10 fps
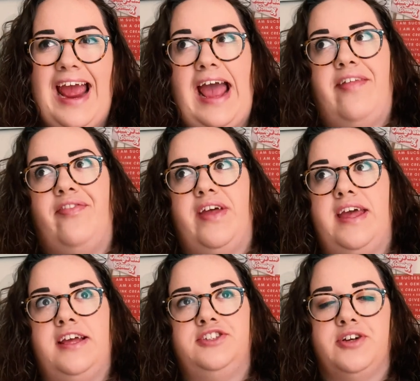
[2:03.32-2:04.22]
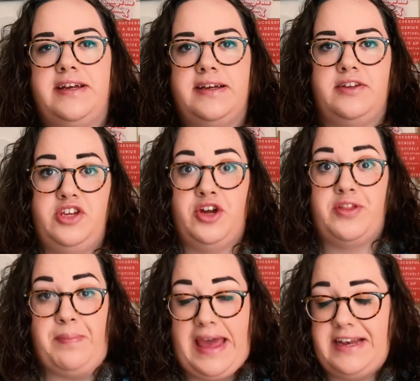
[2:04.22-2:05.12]
And then during,
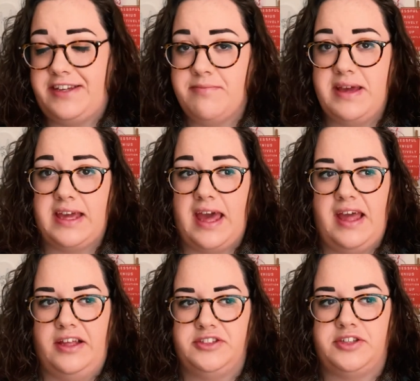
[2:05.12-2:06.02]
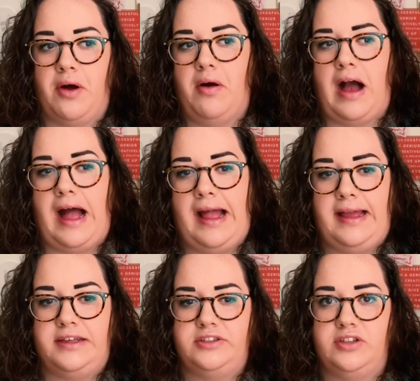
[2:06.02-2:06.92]
the pandemic hit. And so
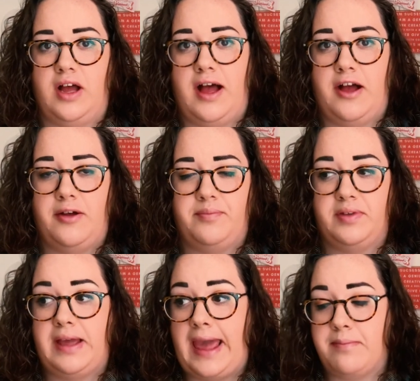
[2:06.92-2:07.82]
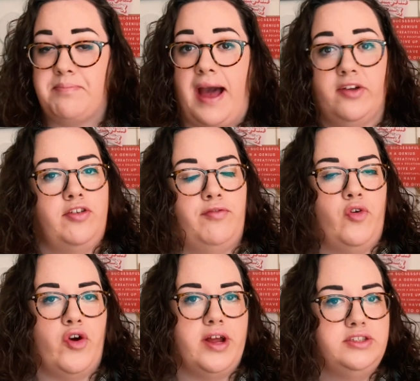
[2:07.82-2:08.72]
I came back to
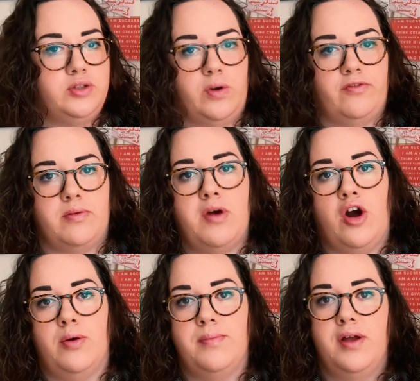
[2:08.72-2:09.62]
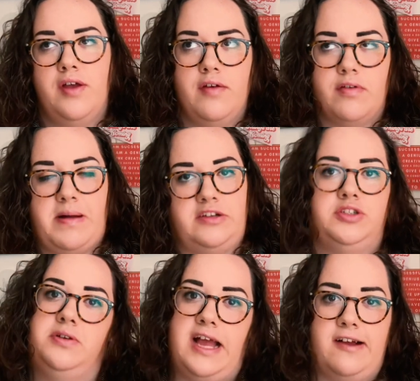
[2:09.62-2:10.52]
Florida to work from home for about
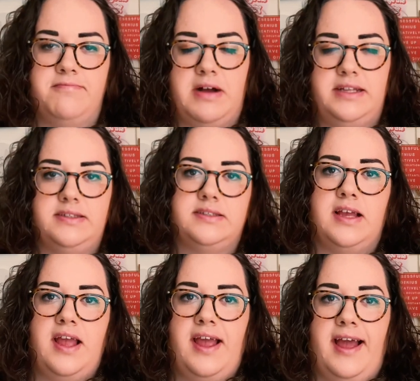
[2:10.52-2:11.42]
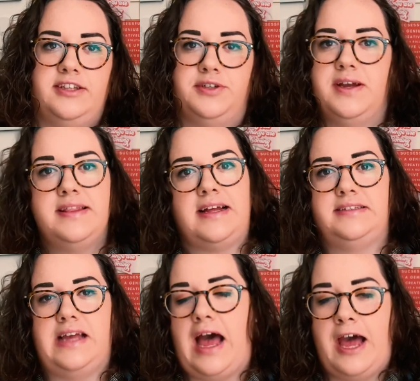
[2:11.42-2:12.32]
2.5 months. And during that
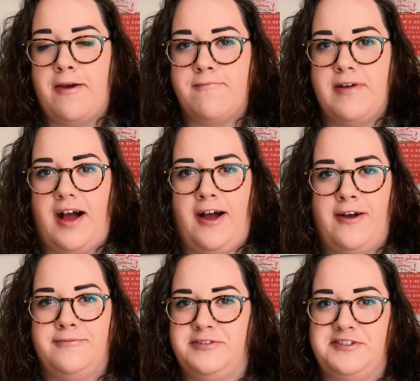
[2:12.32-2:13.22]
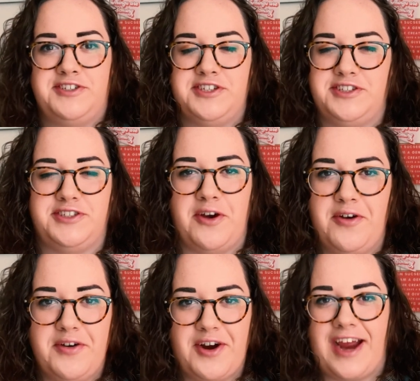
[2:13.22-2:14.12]
time, it was just
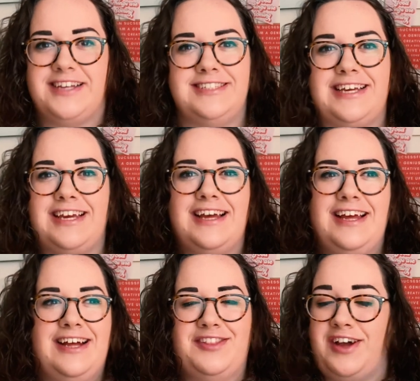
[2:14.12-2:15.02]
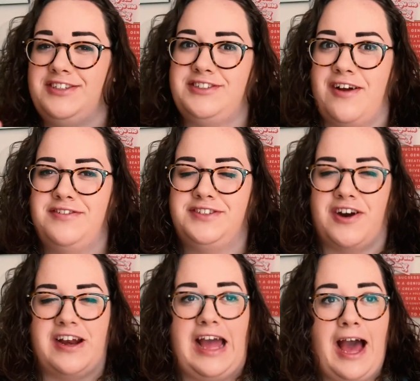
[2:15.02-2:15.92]
so crazy. A lot of stuff
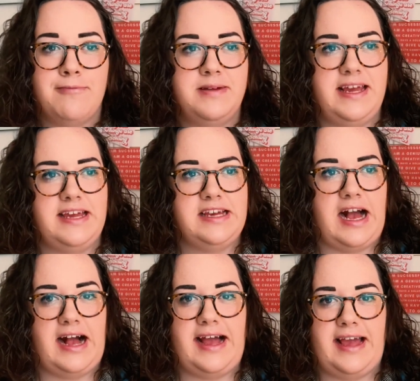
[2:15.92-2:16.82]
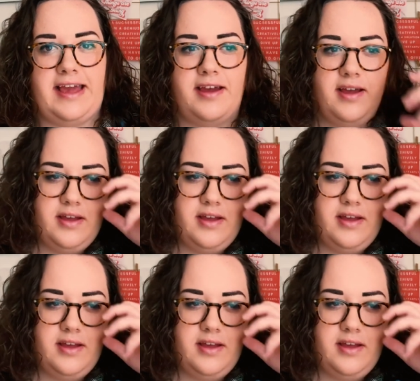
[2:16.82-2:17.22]
started happening. I,